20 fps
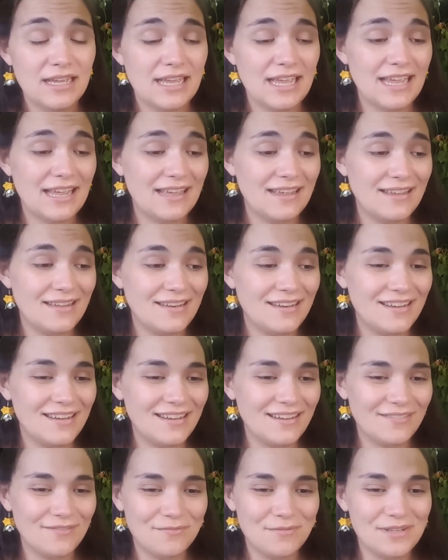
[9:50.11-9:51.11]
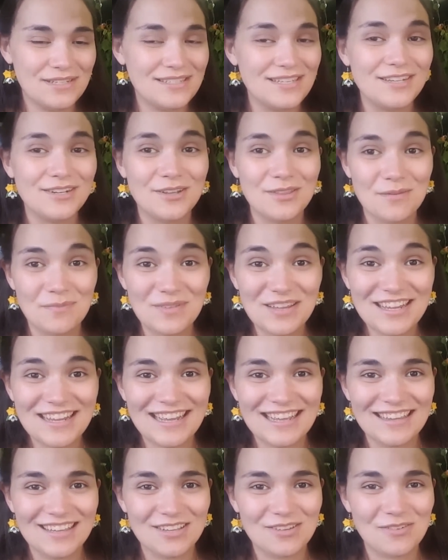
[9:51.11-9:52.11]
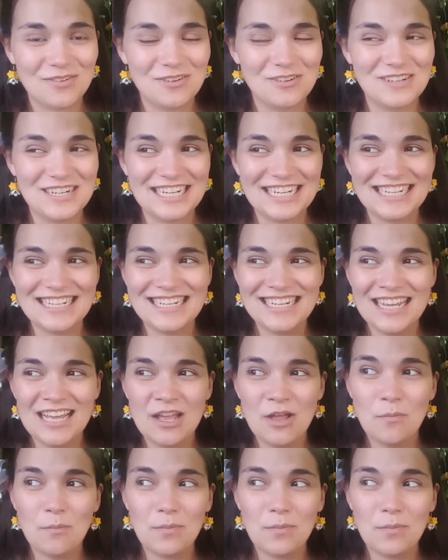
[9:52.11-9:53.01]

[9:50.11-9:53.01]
And we stayed on the Big Island island of Hawaii,